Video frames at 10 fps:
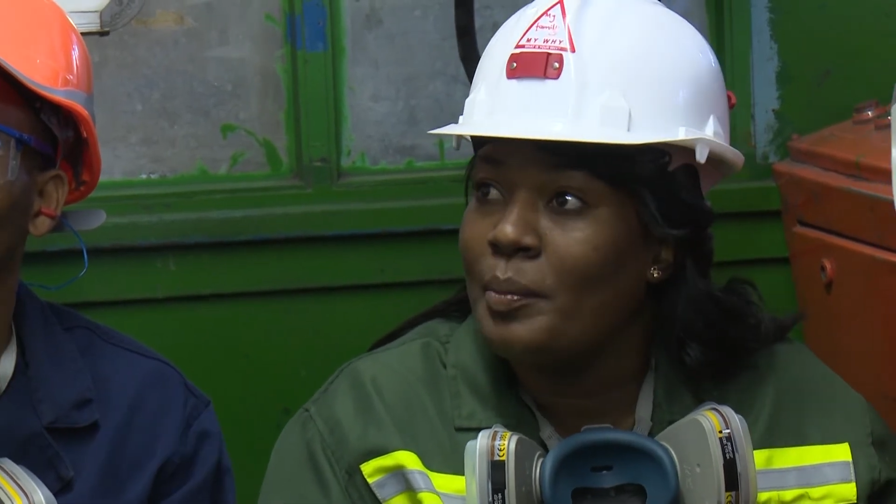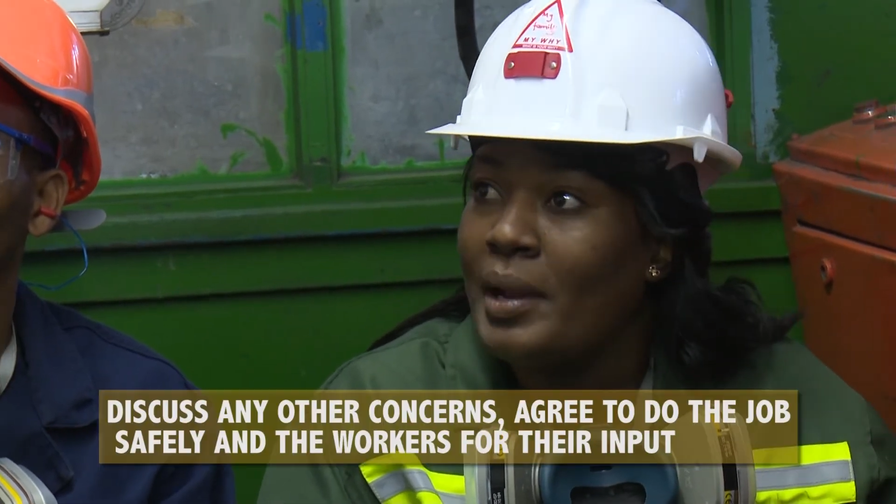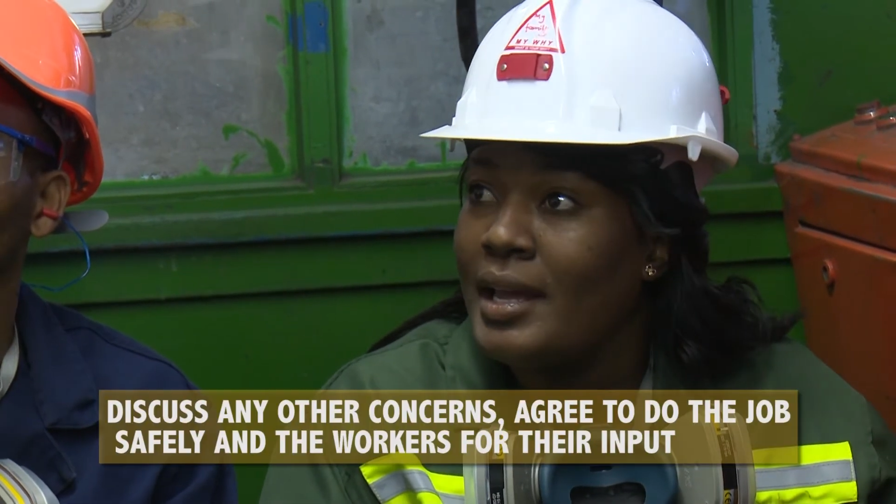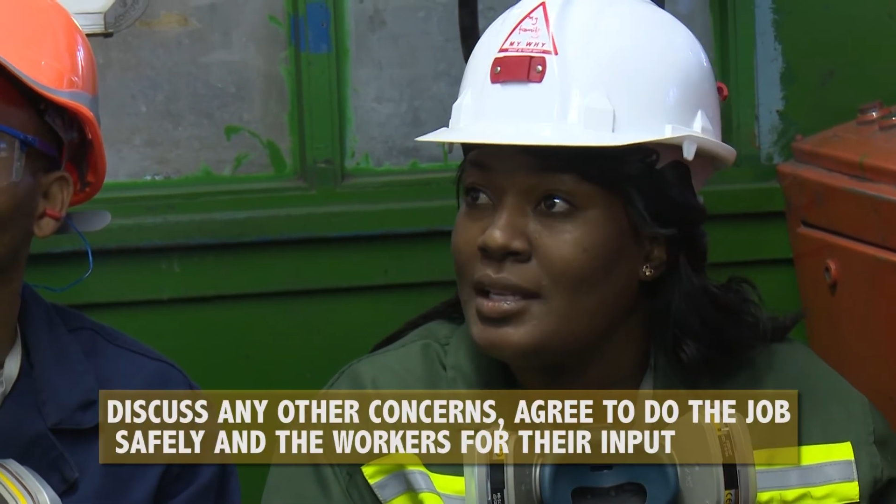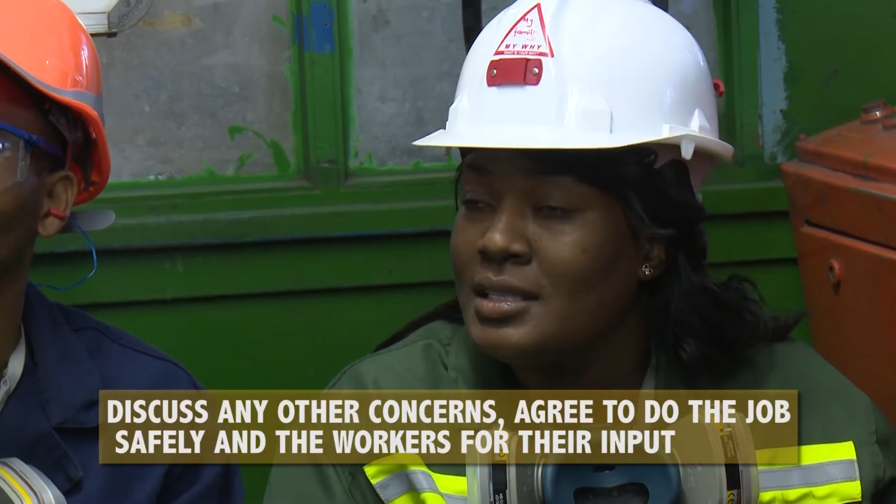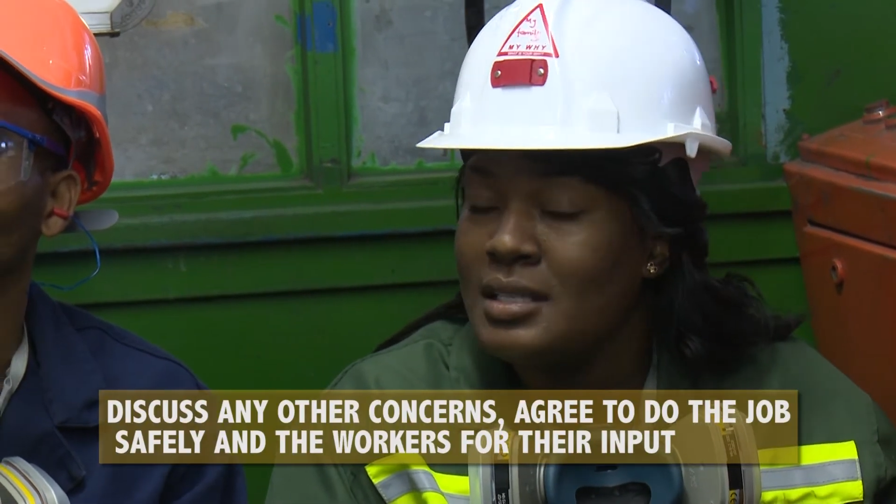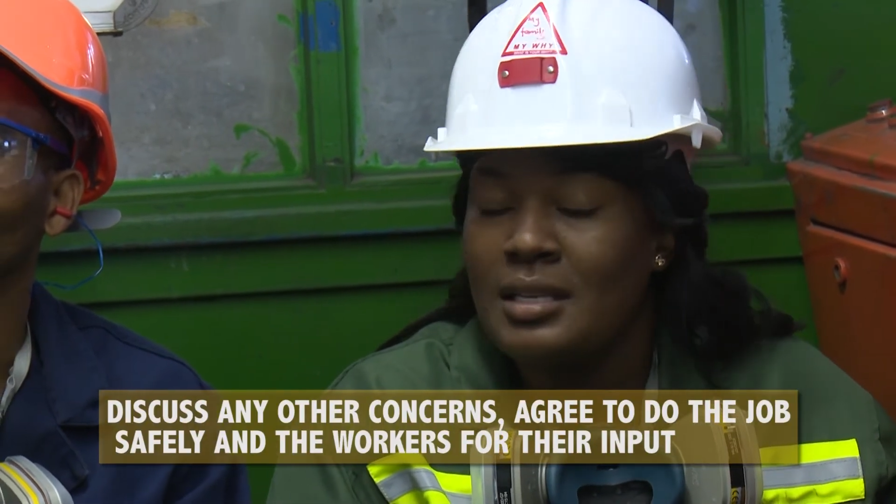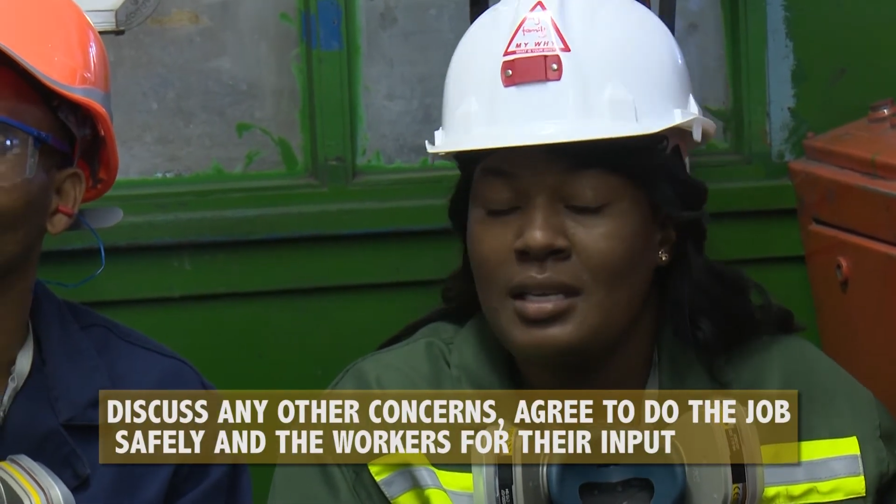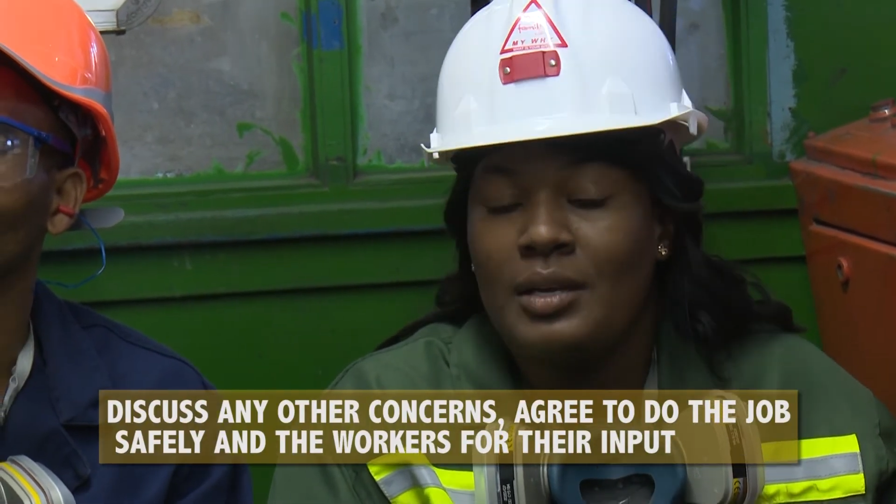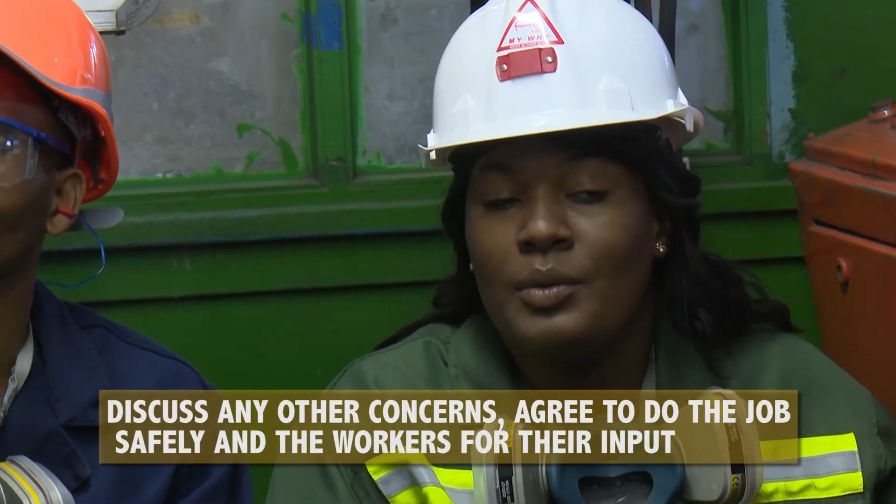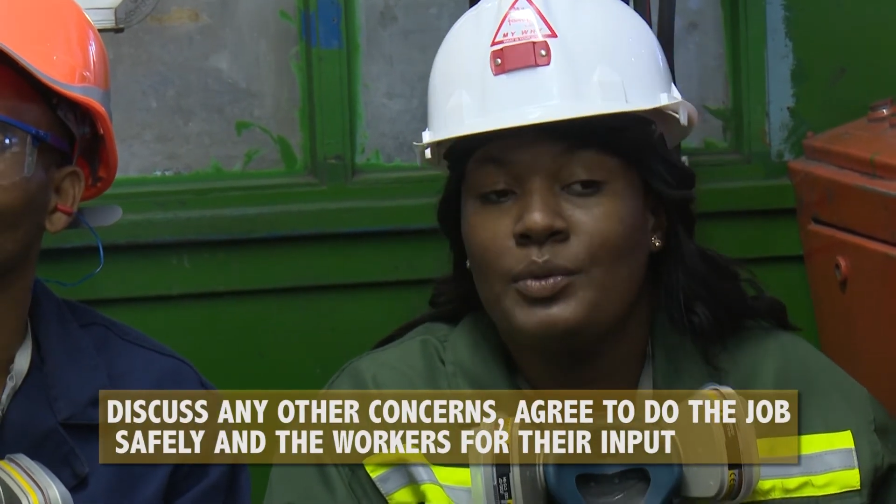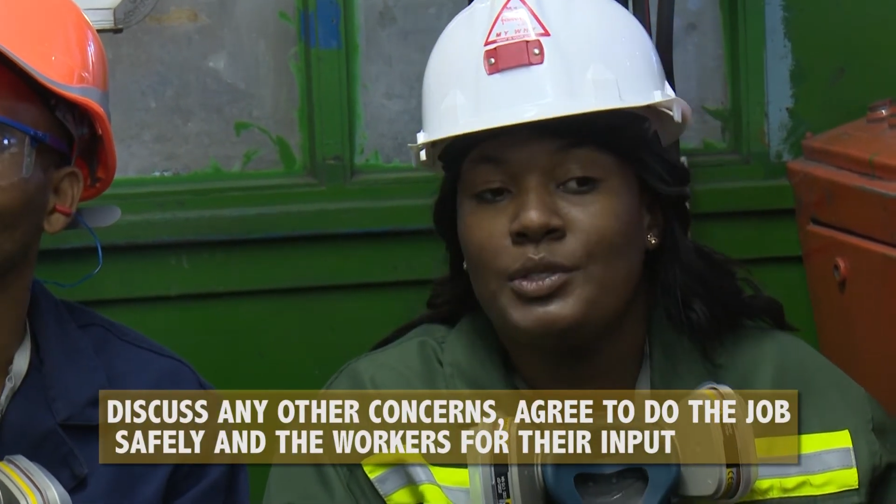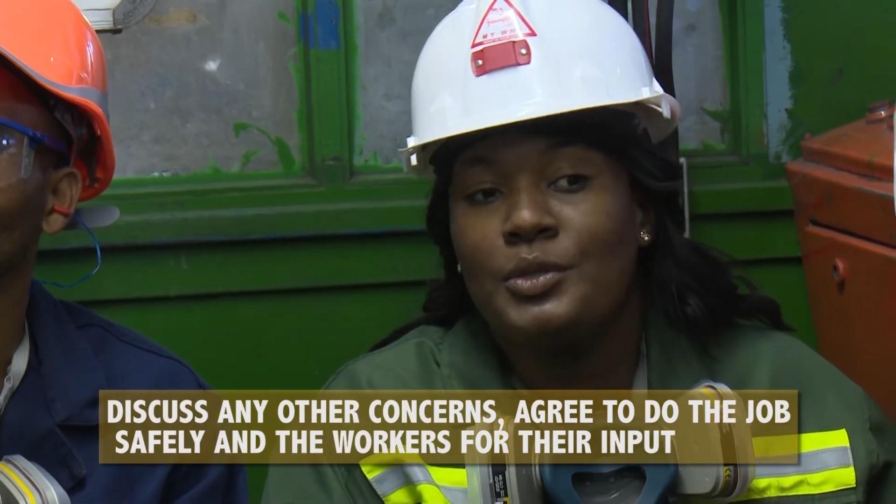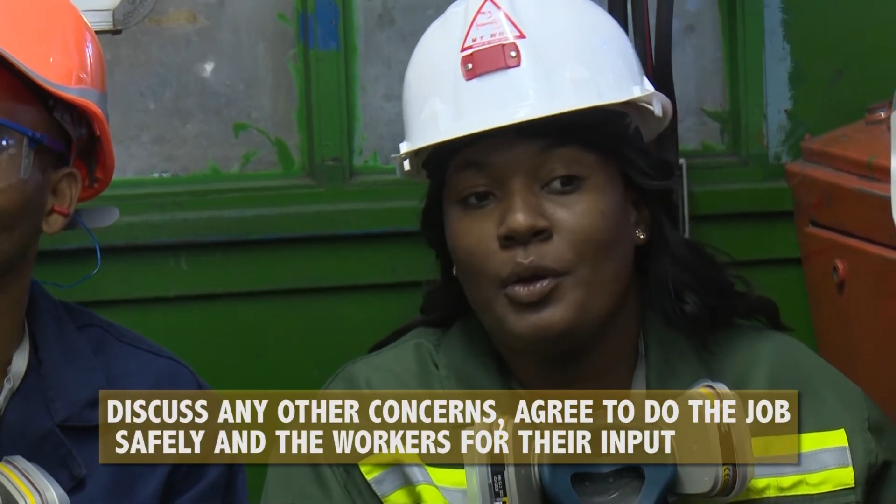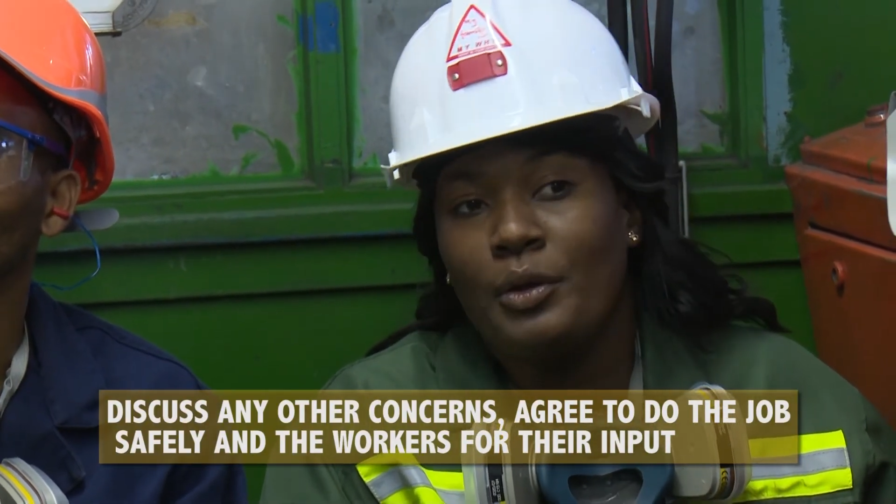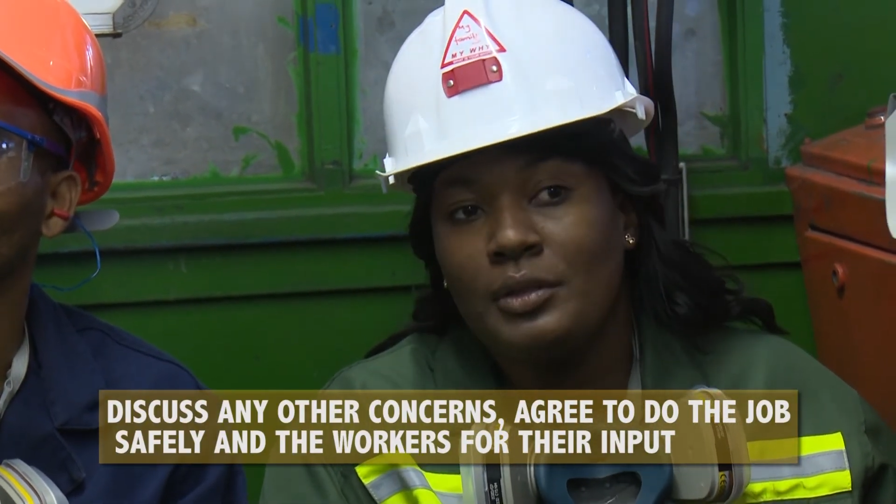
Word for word: any other concerns,